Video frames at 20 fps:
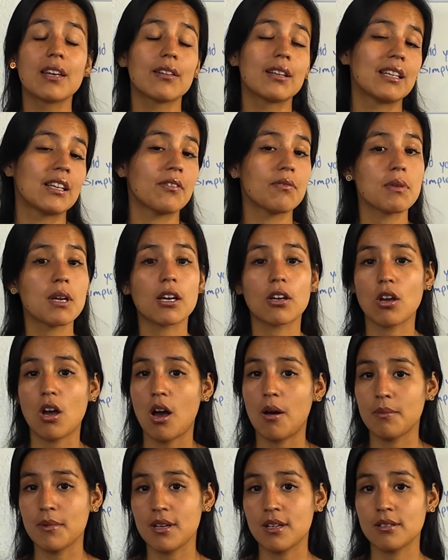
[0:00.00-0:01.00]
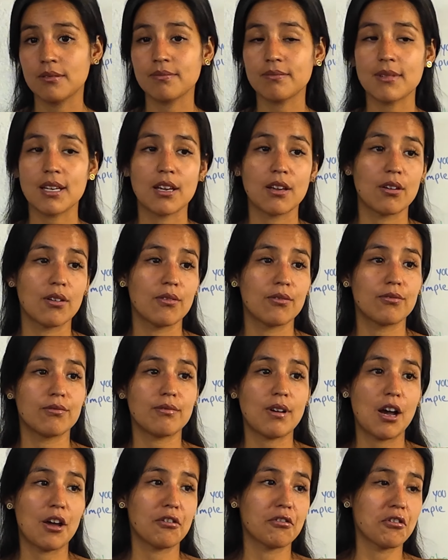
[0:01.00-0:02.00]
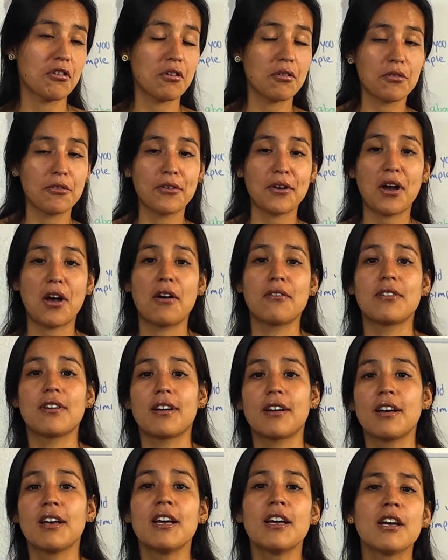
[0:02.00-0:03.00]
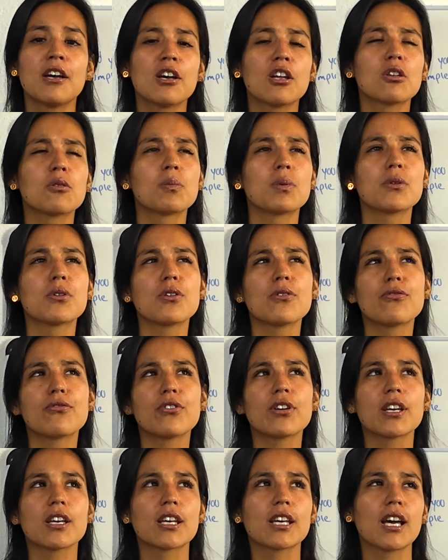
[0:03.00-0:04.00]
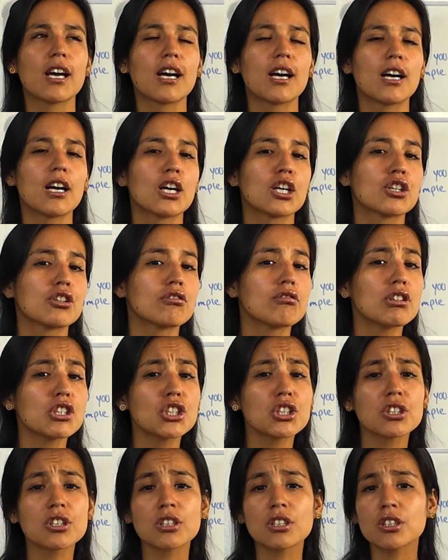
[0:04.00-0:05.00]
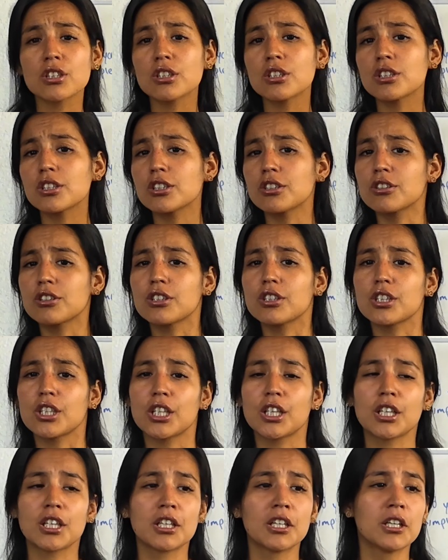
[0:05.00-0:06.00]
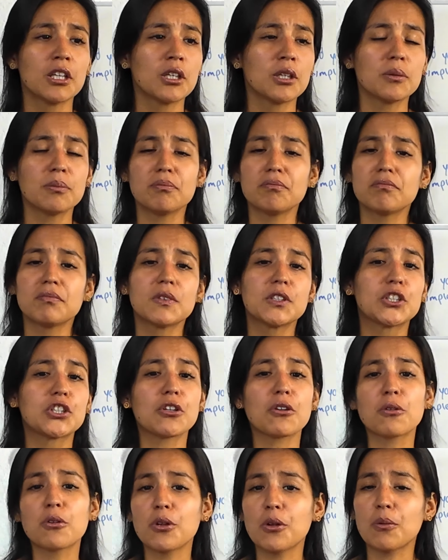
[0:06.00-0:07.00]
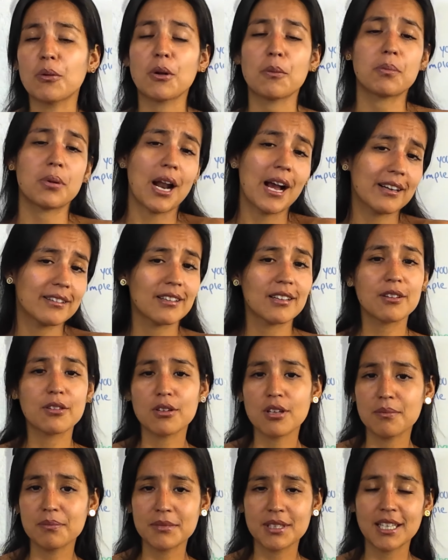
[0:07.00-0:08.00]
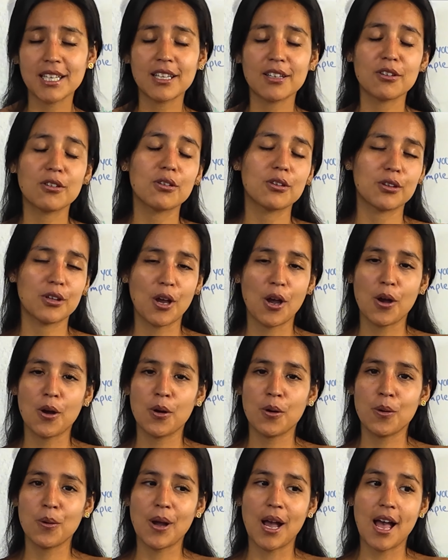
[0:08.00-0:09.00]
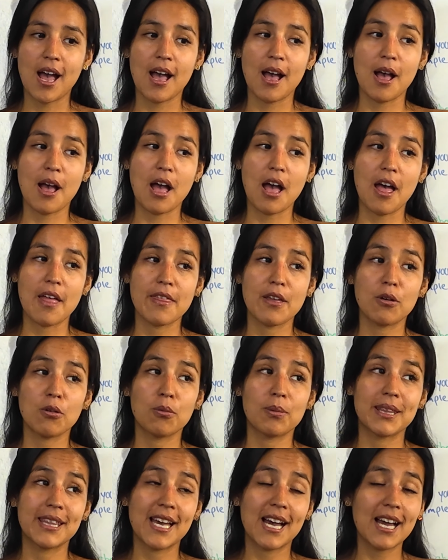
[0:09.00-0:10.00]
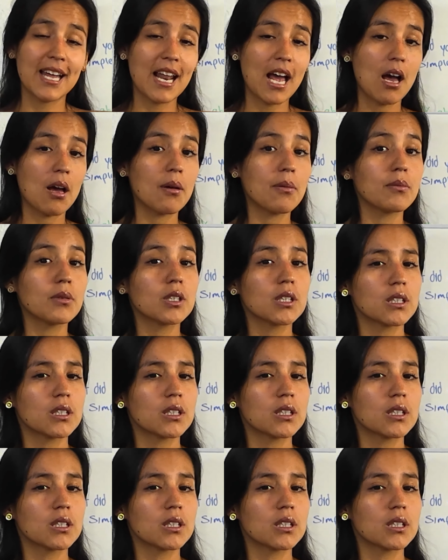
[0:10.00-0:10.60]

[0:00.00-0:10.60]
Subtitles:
leave me a comment if, I don't know, you have a specific question, or just you want to practice something. So that will be that. I